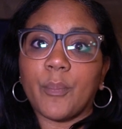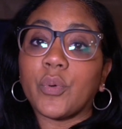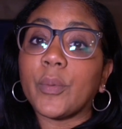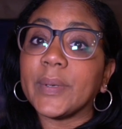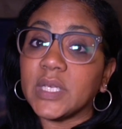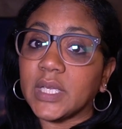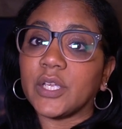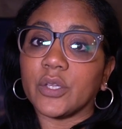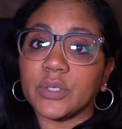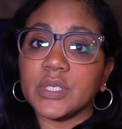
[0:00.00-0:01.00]

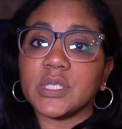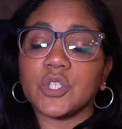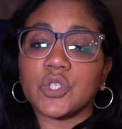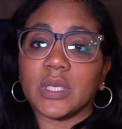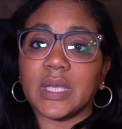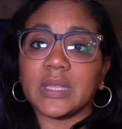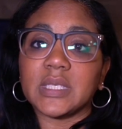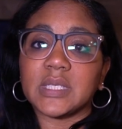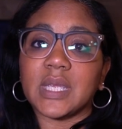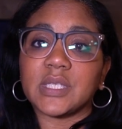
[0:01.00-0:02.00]
perpendicular essentially, and
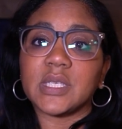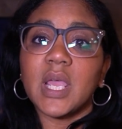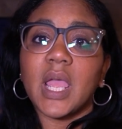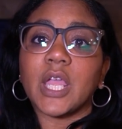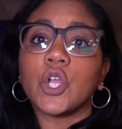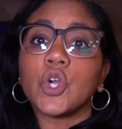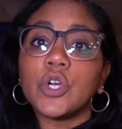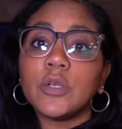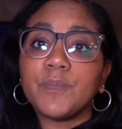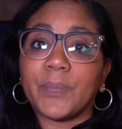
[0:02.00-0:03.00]
this sets a
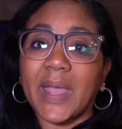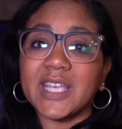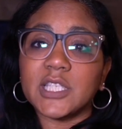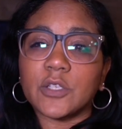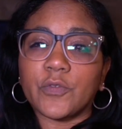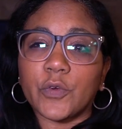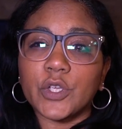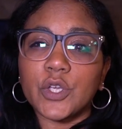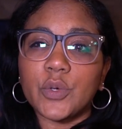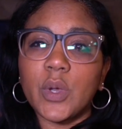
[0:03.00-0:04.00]
good base for
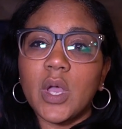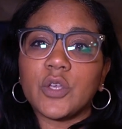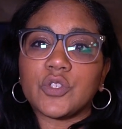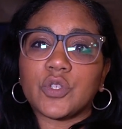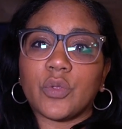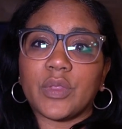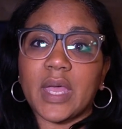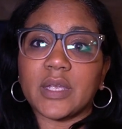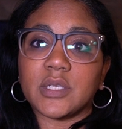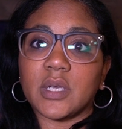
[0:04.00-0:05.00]
you so
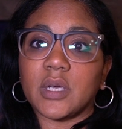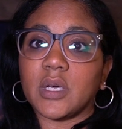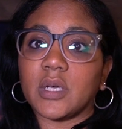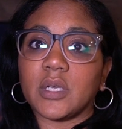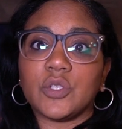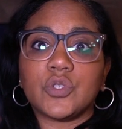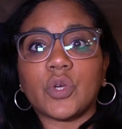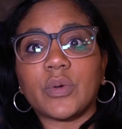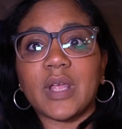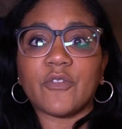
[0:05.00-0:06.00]
that you
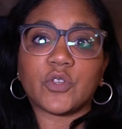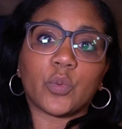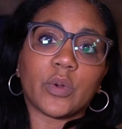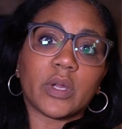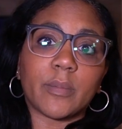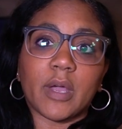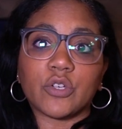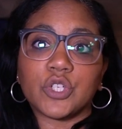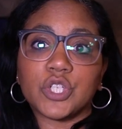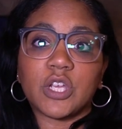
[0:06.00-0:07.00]
don't have to worry
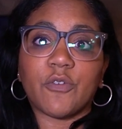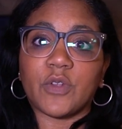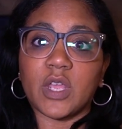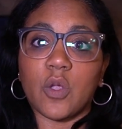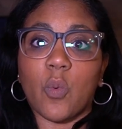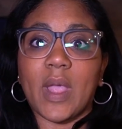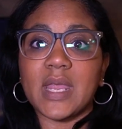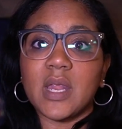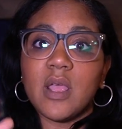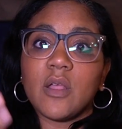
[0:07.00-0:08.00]
about shifting
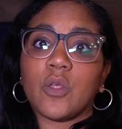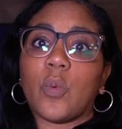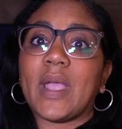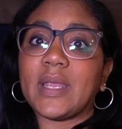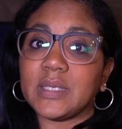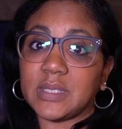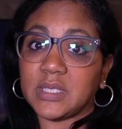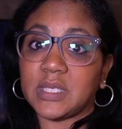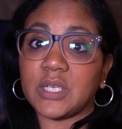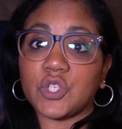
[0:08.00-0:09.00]
weight. The weight is
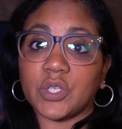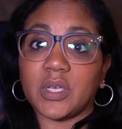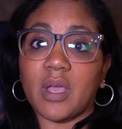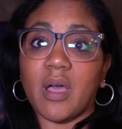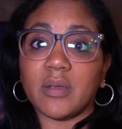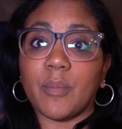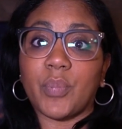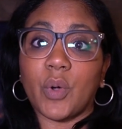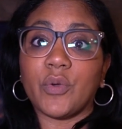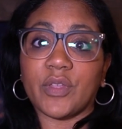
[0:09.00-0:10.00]
essentially on
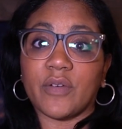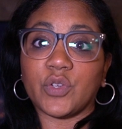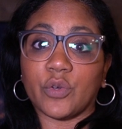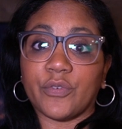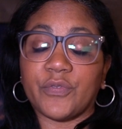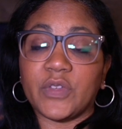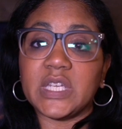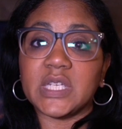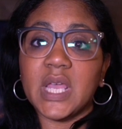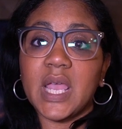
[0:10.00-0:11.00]
both of your feet,